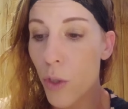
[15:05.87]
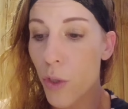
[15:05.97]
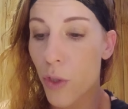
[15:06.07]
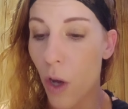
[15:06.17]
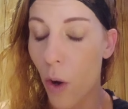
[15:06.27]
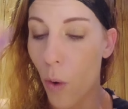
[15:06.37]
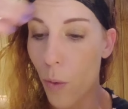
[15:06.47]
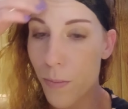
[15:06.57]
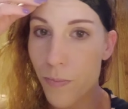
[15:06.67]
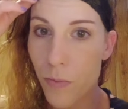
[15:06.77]

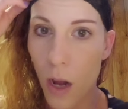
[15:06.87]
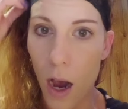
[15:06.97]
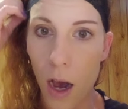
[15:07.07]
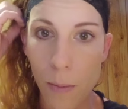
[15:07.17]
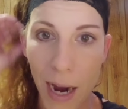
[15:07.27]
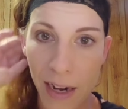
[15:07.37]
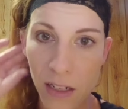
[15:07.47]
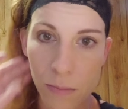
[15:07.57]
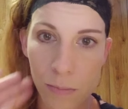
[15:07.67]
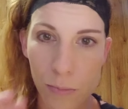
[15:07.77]
So, I
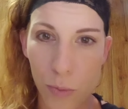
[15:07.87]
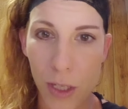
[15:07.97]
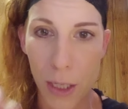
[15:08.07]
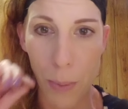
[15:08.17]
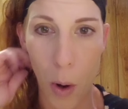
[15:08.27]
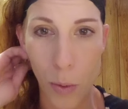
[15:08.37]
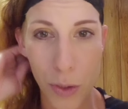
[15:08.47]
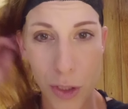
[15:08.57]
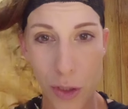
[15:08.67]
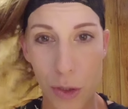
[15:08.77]
didn't really
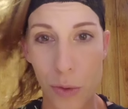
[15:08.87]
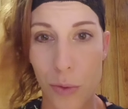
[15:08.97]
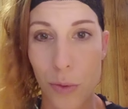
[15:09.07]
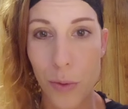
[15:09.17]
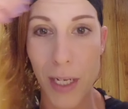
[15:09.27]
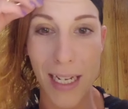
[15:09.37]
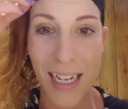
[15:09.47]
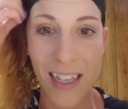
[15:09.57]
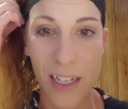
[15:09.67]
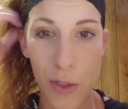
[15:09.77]
post to
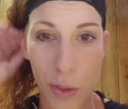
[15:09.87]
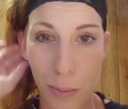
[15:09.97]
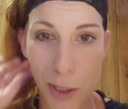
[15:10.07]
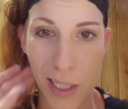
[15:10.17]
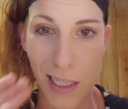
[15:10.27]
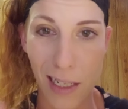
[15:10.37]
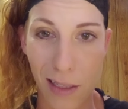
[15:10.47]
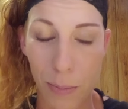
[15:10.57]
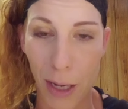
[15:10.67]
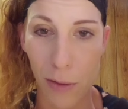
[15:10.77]
anything super
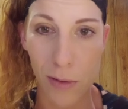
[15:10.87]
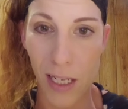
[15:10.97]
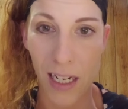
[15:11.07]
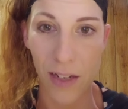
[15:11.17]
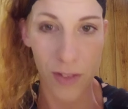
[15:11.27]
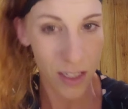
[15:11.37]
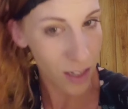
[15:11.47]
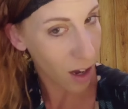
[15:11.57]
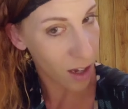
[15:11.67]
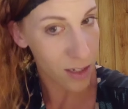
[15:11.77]
detailed about any of this
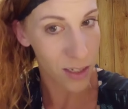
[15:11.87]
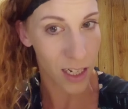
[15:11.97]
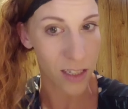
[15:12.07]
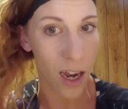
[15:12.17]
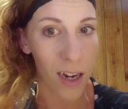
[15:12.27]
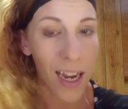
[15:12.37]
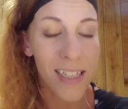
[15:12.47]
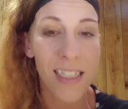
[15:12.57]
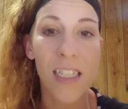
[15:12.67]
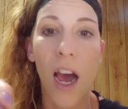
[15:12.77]
on TikTok. I
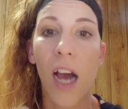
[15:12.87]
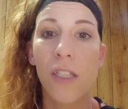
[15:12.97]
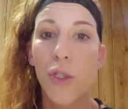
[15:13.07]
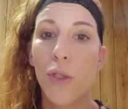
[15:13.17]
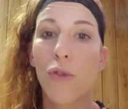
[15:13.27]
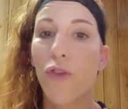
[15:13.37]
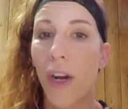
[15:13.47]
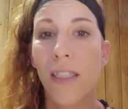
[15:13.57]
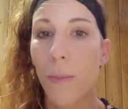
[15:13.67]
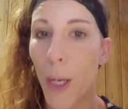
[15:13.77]
did talk to
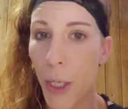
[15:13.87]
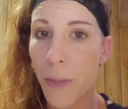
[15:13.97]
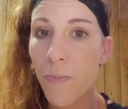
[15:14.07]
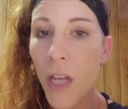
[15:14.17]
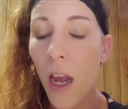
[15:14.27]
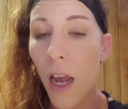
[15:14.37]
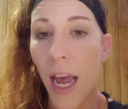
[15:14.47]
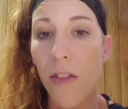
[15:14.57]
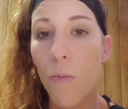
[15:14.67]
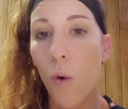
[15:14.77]
friends about it,
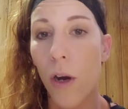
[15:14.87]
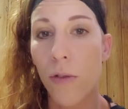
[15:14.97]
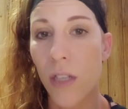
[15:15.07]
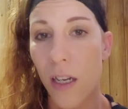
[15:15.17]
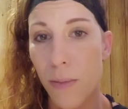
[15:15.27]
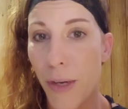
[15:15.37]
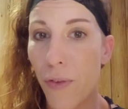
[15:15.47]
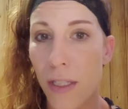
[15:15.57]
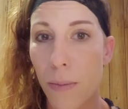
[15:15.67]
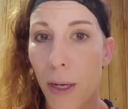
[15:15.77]
and the more I would talk to my
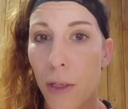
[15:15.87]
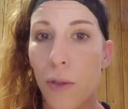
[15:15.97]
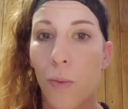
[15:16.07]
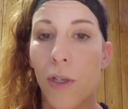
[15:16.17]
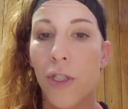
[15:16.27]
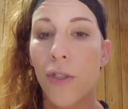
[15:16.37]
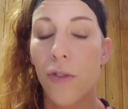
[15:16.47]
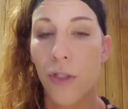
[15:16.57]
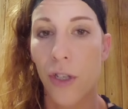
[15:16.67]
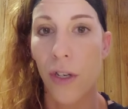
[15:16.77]
friends about it, the worse
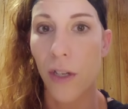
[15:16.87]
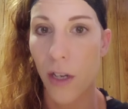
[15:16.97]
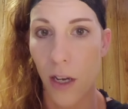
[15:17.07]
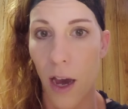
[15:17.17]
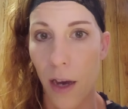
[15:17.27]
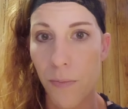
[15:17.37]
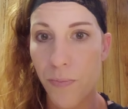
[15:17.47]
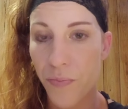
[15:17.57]
shit got.